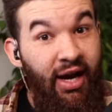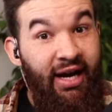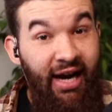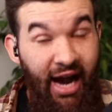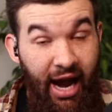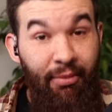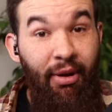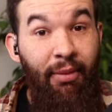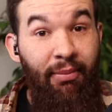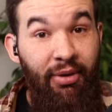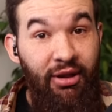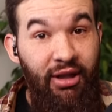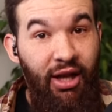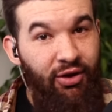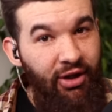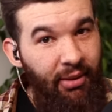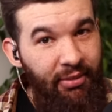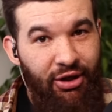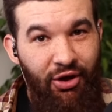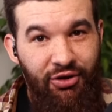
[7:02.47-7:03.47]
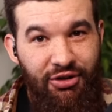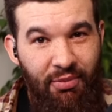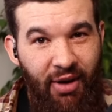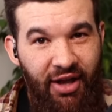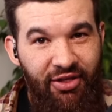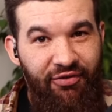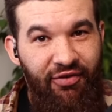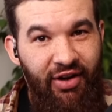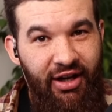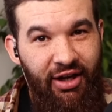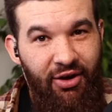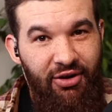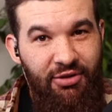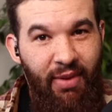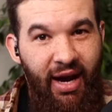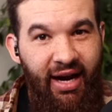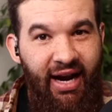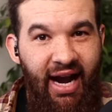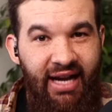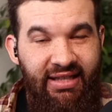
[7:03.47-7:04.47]
Comment below, let me know some other videos
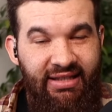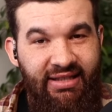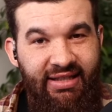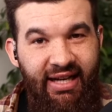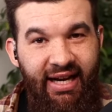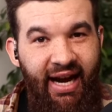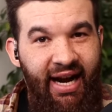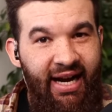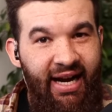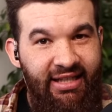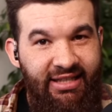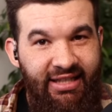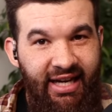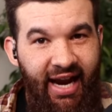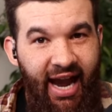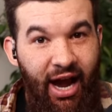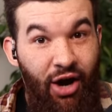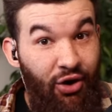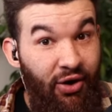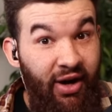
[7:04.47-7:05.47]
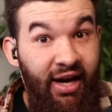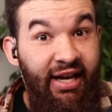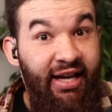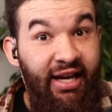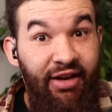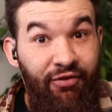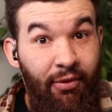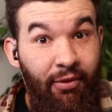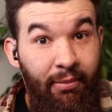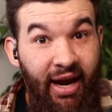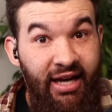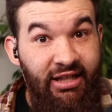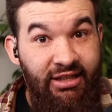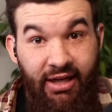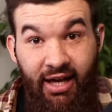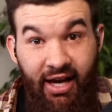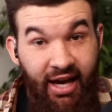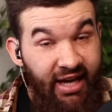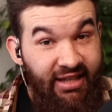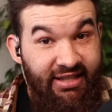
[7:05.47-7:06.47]
by Constantine I got to check out or any
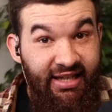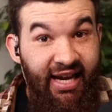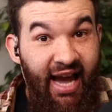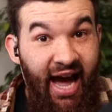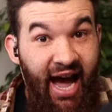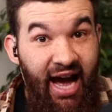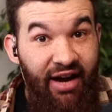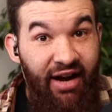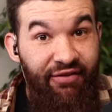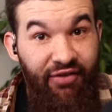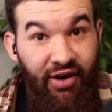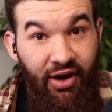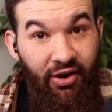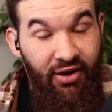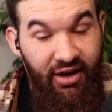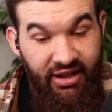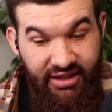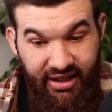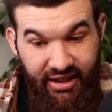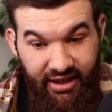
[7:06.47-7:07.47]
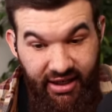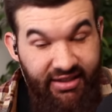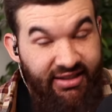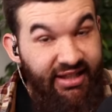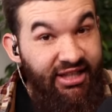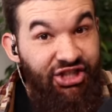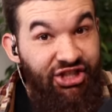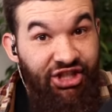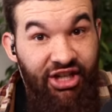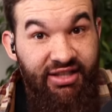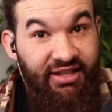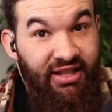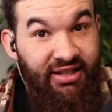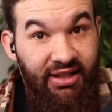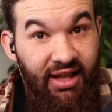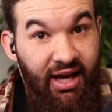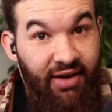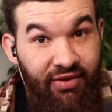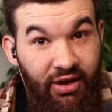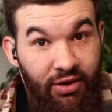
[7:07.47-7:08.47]
information. Is he God fearing? Is he is he Jesus
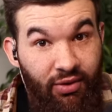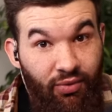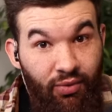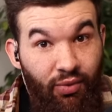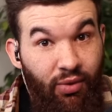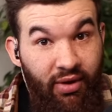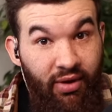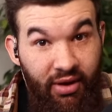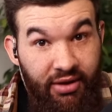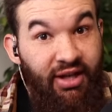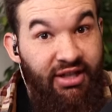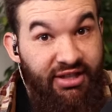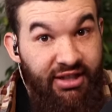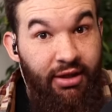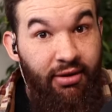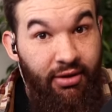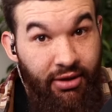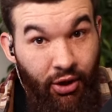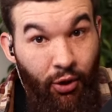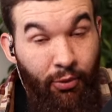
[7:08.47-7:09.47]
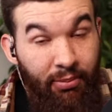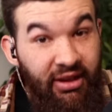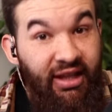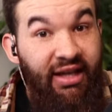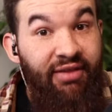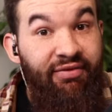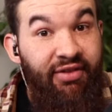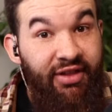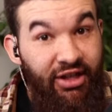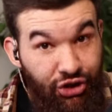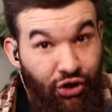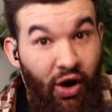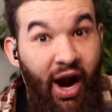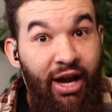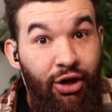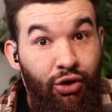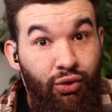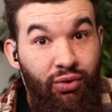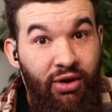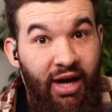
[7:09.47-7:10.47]
loving? Does he, you know, believe in the
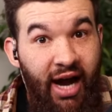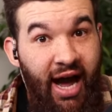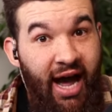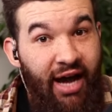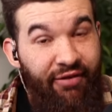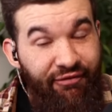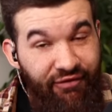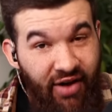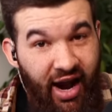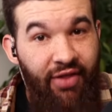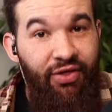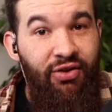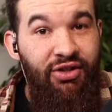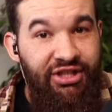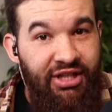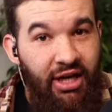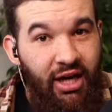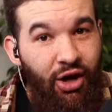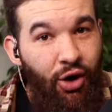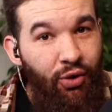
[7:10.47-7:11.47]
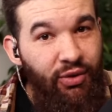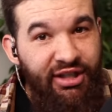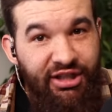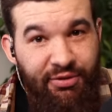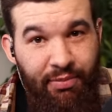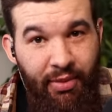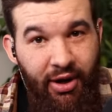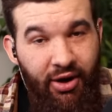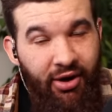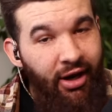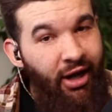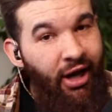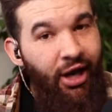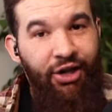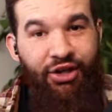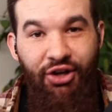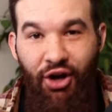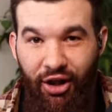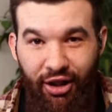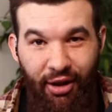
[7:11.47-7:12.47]
triune God, Father, Son, Holy Spirit?
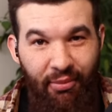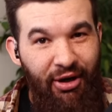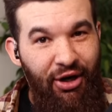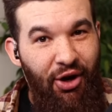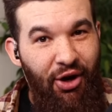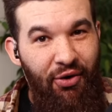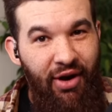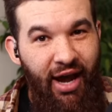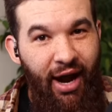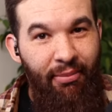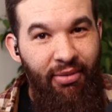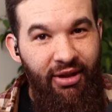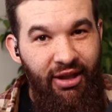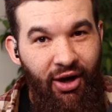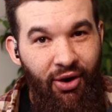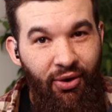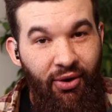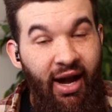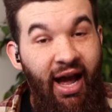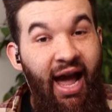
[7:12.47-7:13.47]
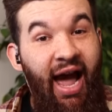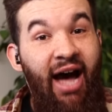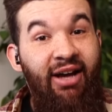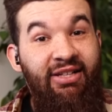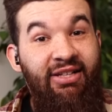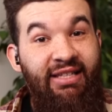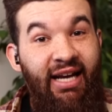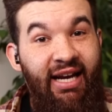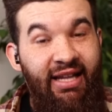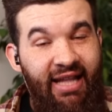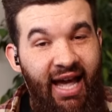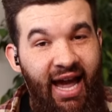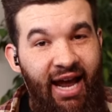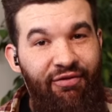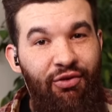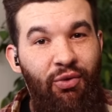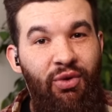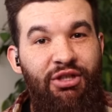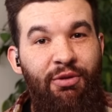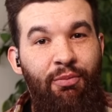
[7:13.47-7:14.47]
Y'all let me know down below. Outside of that,
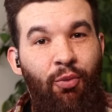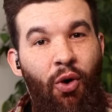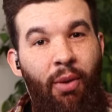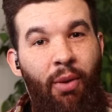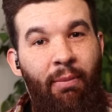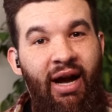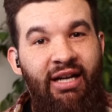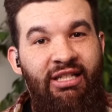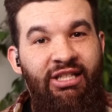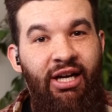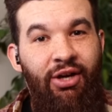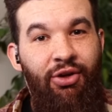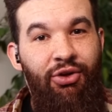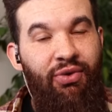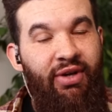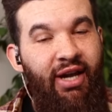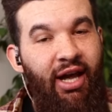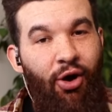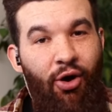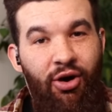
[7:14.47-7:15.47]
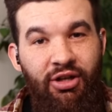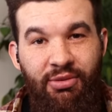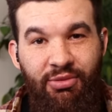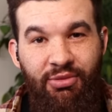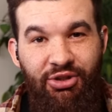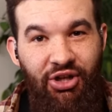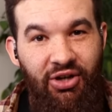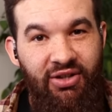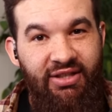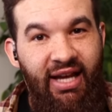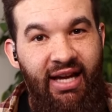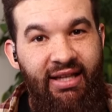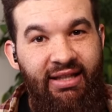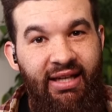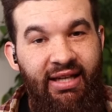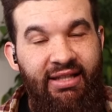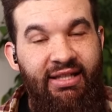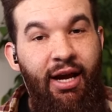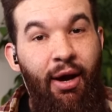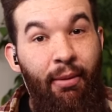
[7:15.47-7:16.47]
if you want to support my channel, you can get awesome shirts like
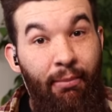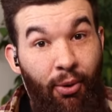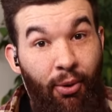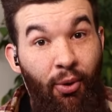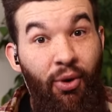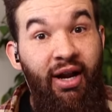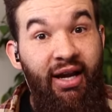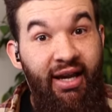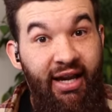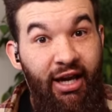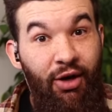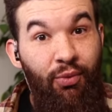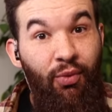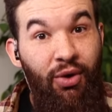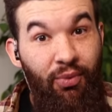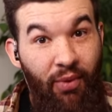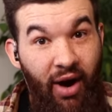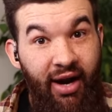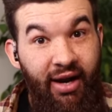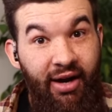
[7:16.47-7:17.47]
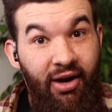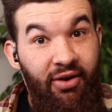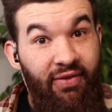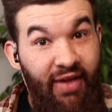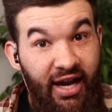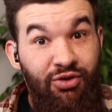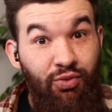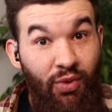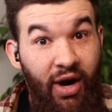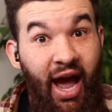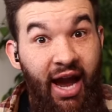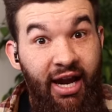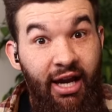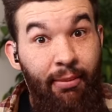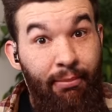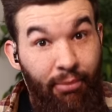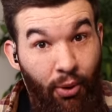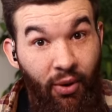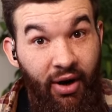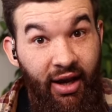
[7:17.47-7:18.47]
this. Born Again one right here. That's what I
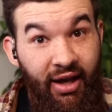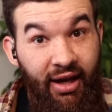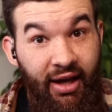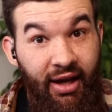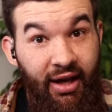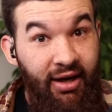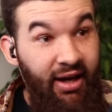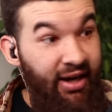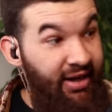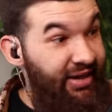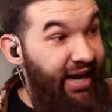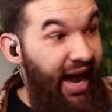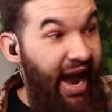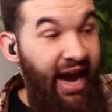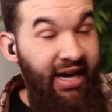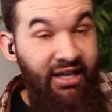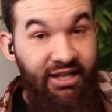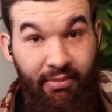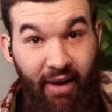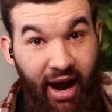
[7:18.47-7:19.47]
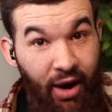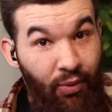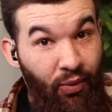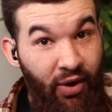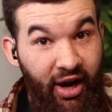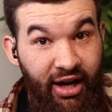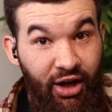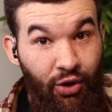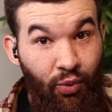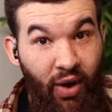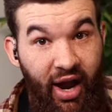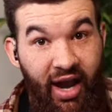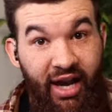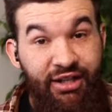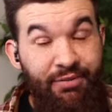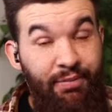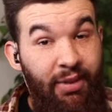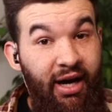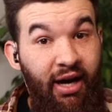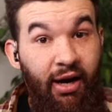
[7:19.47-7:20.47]
am. Born again, died to my wicked
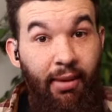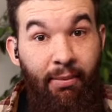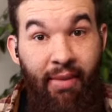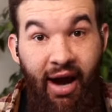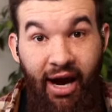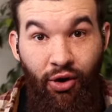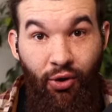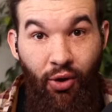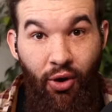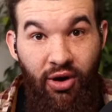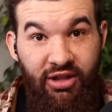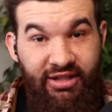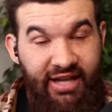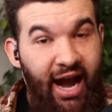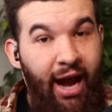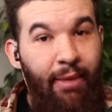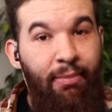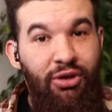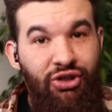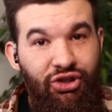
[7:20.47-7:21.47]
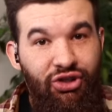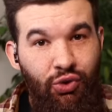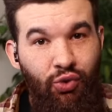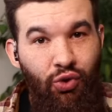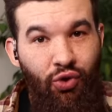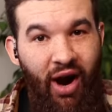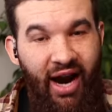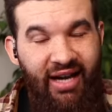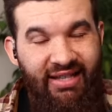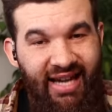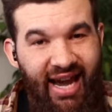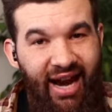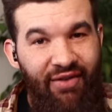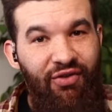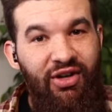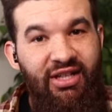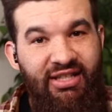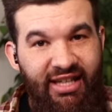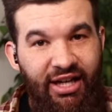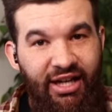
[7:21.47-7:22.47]
ways, pick up my cross. Now I pursue Christ
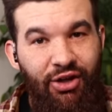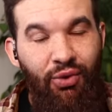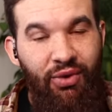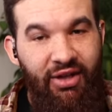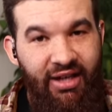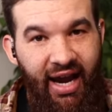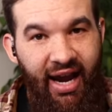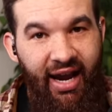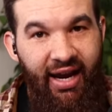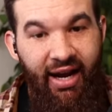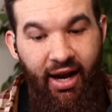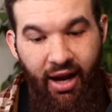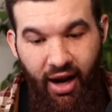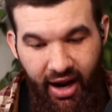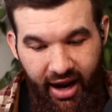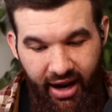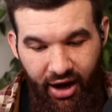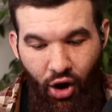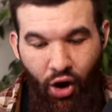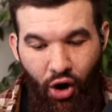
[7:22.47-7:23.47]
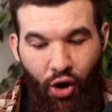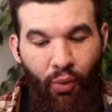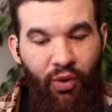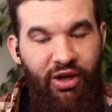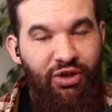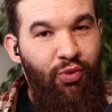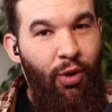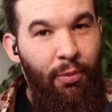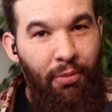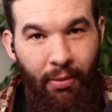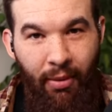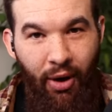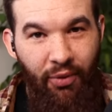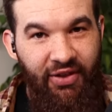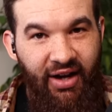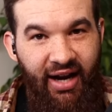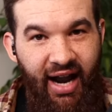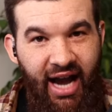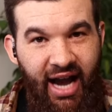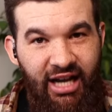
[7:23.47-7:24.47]
every single day and always will promote
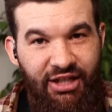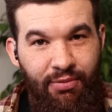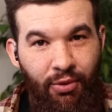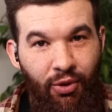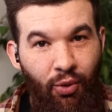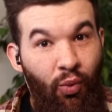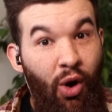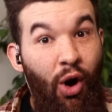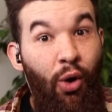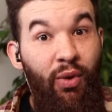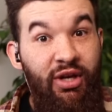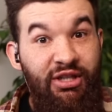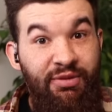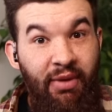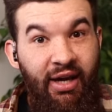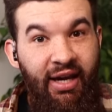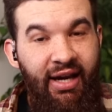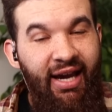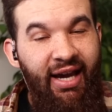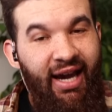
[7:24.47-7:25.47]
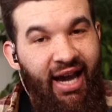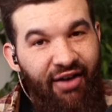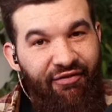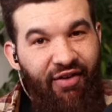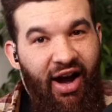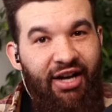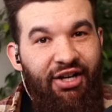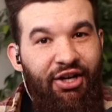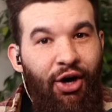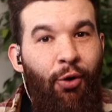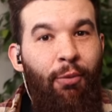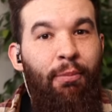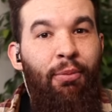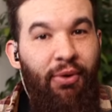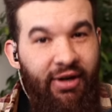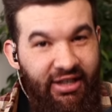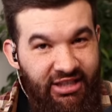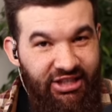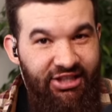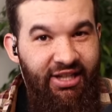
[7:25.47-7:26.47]
the gospel. Woe is me if I don't
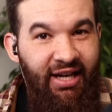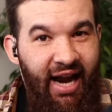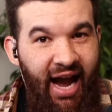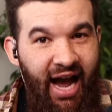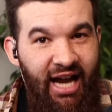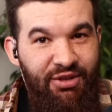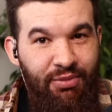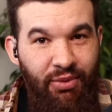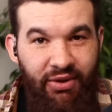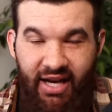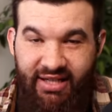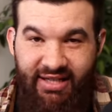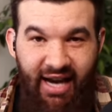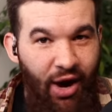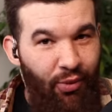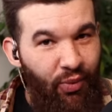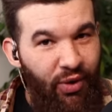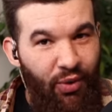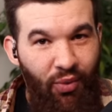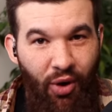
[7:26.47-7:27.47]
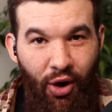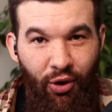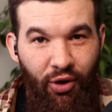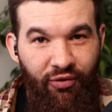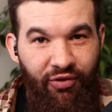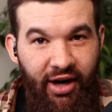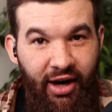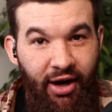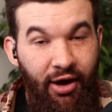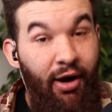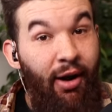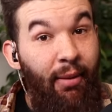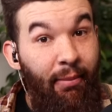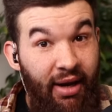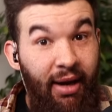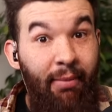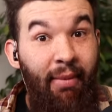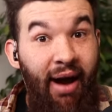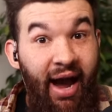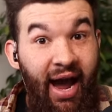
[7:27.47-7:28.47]
preach the gospel. That's how we roll over here.
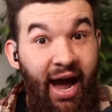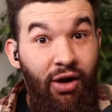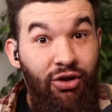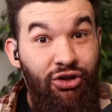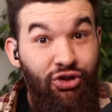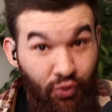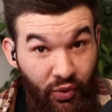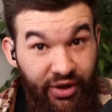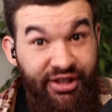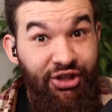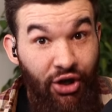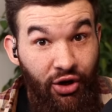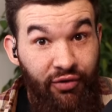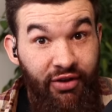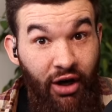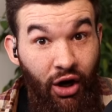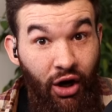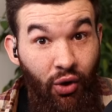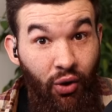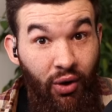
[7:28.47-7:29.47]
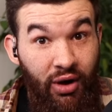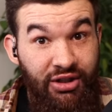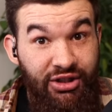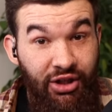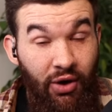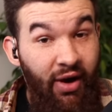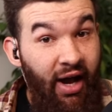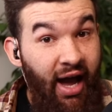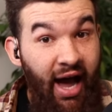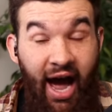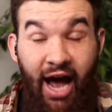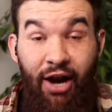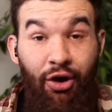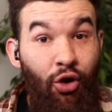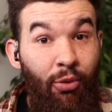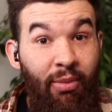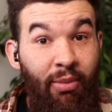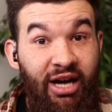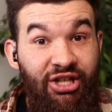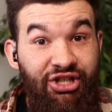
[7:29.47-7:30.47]
Me and my house, we serve the Lord. So I don't
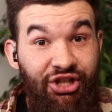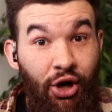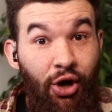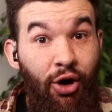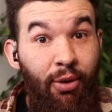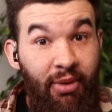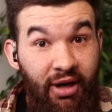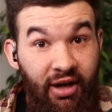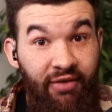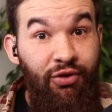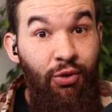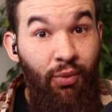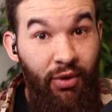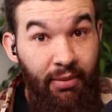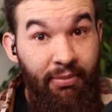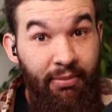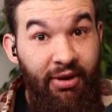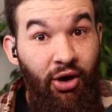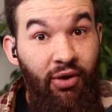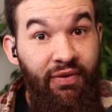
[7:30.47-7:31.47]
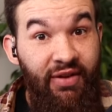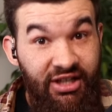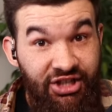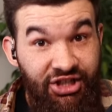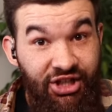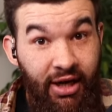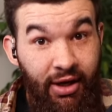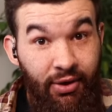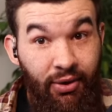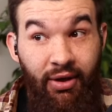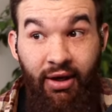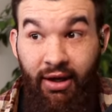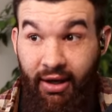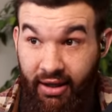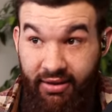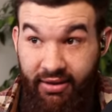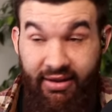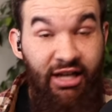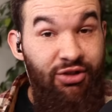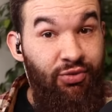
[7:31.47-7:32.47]
know about y'all, but if you want to be on this channel,
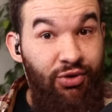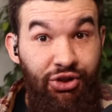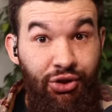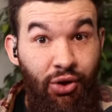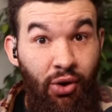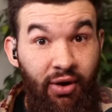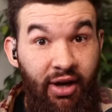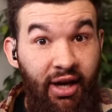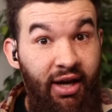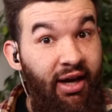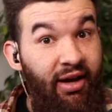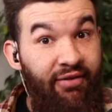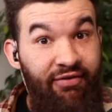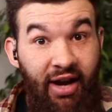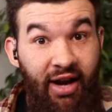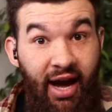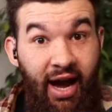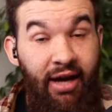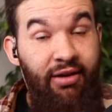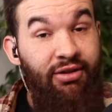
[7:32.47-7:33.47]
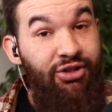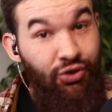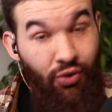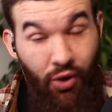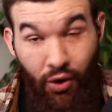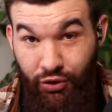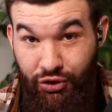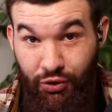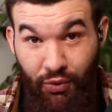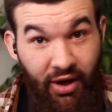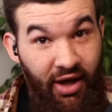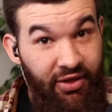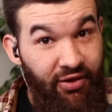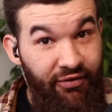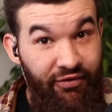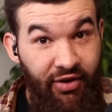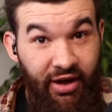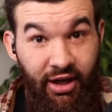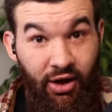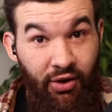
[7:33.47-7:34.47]
that's what you're gonna get. If not, scroll to another
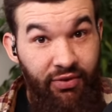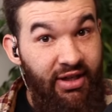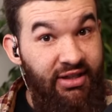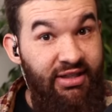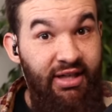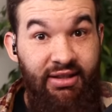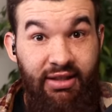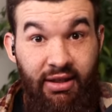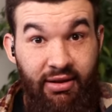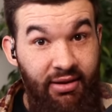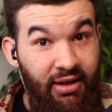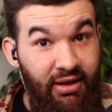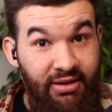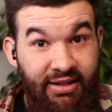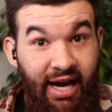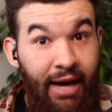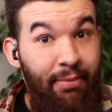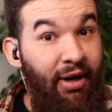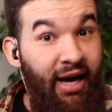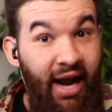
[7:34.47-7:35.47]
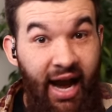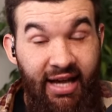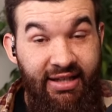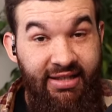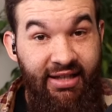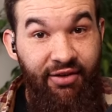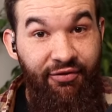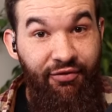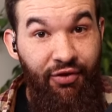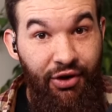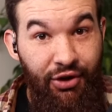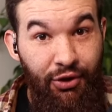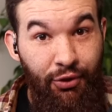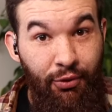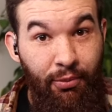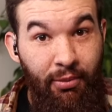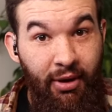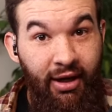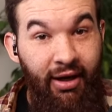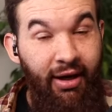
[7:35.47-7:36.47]
video. This isn't the type of content for you,
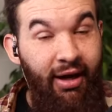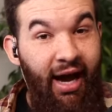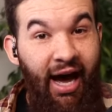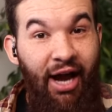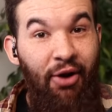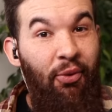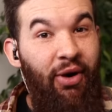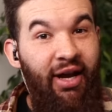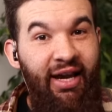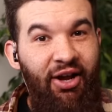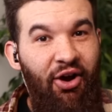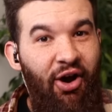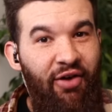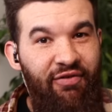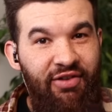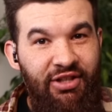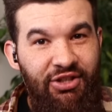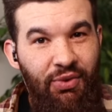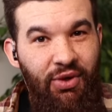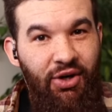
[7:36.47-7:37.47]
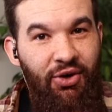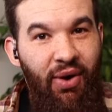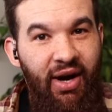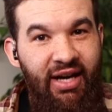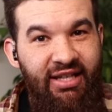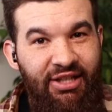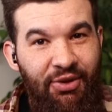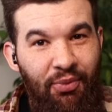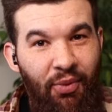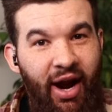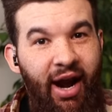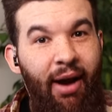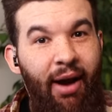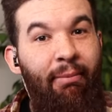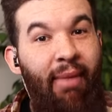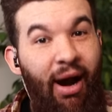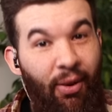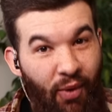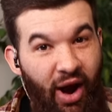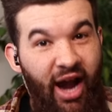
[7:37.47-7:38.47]
but I don't wanna get off into a crazy rant.
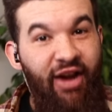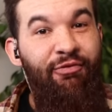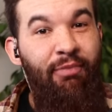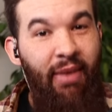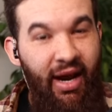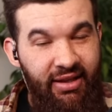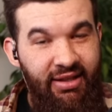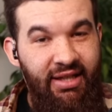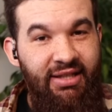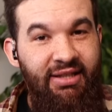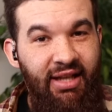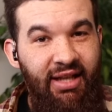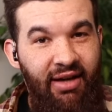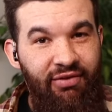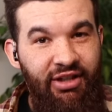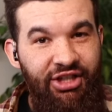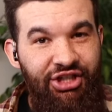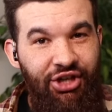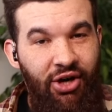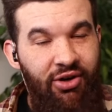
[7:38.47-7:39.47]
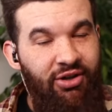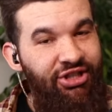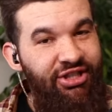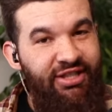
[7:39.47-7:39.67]
My wife made this lovely shirt.